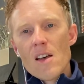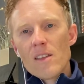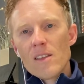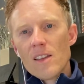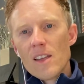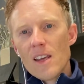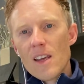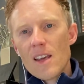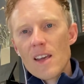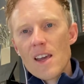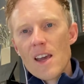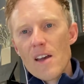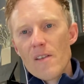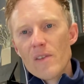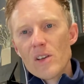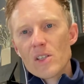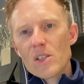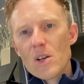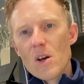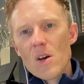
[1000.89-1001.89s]
the
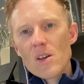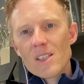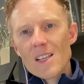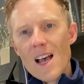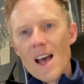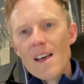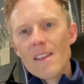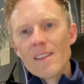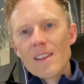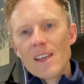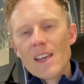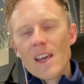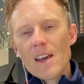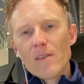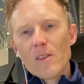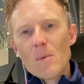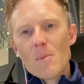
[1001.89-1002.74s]
KV source and the KV